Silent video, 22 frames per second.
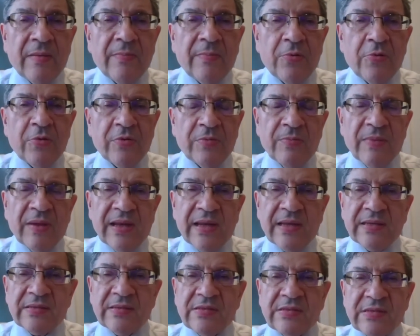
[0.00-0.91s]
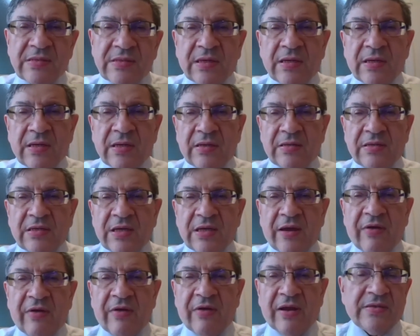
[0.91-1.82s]
board minutes, a
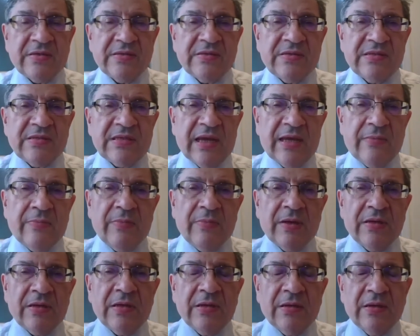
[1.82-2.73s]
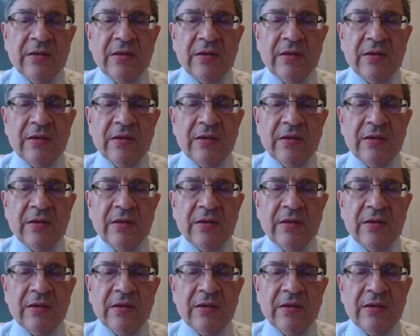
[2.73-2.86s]
director's statement,